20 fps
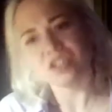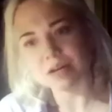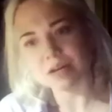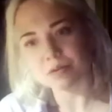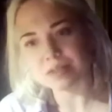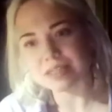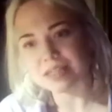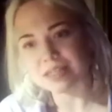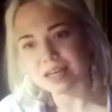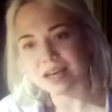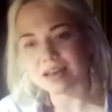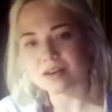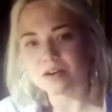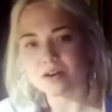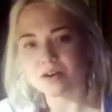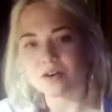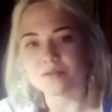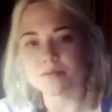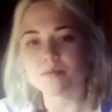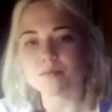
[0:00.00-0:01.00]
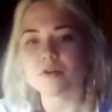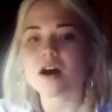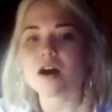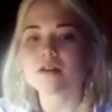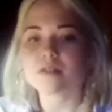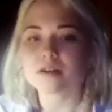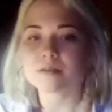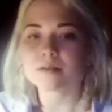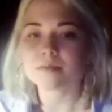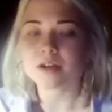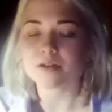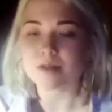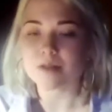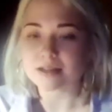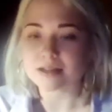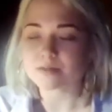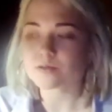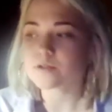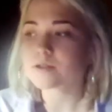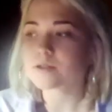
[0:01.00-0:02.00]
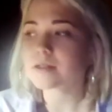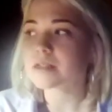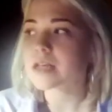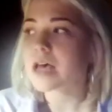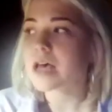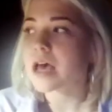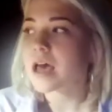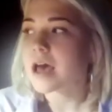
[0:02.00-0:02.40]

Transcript: I would say, of a program, Erasmus.